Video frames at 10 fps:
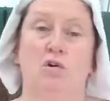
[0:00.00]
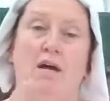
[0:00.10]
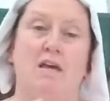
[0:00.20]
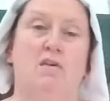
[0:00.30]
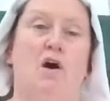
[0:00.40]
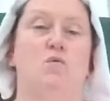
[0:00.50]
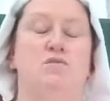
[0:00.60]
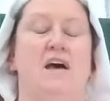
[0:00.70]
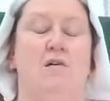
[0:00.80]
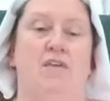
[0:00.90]
going to rake the
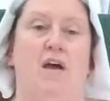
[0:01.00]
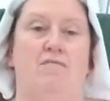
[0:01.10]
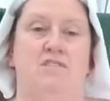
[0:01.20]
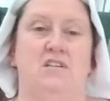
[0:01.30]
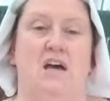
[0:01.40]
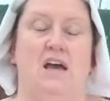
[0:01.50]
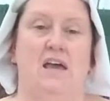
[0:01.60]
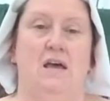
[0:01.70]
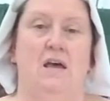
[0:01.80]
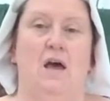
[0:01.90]
coals out of the oven
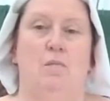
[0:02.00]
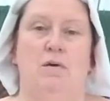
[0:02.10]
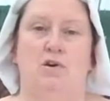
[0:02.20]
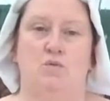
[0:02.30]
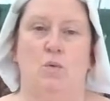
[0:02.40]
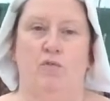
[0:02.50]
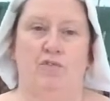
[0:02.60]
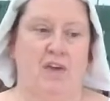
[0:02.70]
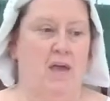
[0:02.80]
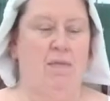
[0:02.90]
today because
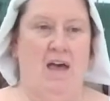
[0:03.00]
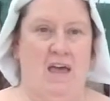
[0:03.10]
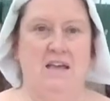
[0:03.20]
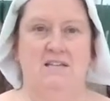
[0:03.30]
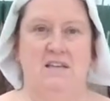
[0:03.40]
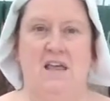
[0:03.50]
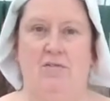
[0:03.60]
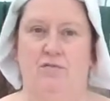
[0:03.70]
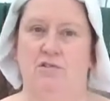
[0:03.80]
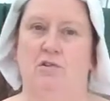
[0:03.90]
we want to keep that heat
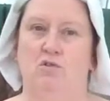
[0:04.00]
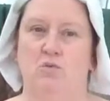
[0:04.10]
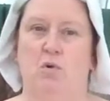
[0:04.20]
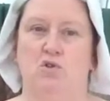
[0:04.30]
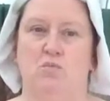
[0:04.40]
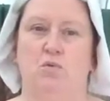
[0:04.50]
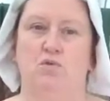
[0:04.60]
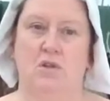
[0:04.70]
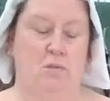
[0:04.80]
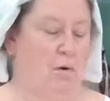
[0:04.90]
in there for as long as
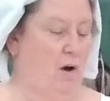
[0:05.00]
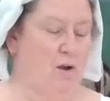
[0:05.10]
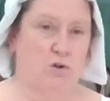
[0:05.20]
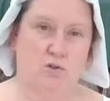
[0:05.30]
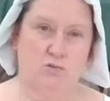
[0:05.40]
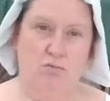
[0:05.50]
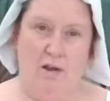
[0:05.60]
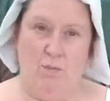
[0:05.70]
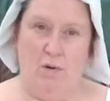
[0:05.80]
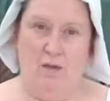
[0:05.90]
possible so the pie cooks
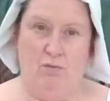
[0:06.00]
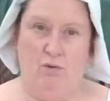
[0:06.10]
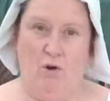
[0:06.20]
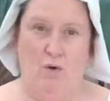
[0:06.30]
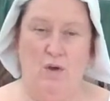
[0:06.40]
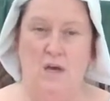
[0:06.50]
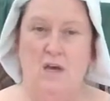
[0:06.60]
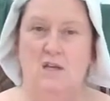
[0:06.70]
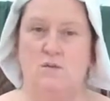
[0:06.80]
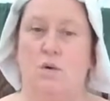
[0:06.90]
right the way through.
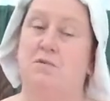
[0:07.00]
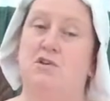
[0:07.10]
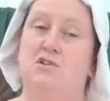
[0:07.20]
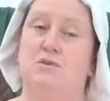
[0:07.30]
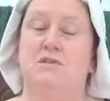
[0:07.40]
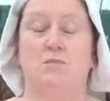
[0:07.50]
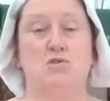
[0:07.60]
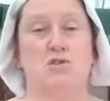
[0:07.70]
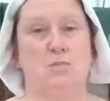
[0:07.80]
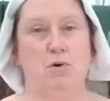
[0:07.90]
So what I'm going to do is I'm
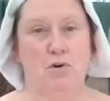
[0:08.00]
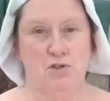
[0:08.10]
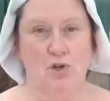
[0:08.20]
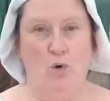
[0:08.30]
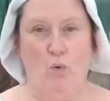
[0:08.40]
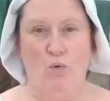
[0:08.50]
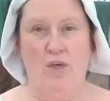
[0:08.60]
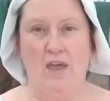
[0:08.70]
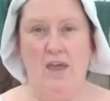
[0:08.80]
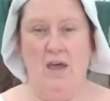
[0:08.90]
just going to push
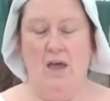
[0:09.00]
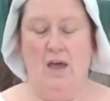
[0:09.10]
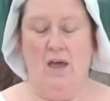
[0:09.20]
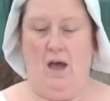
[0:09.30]
all the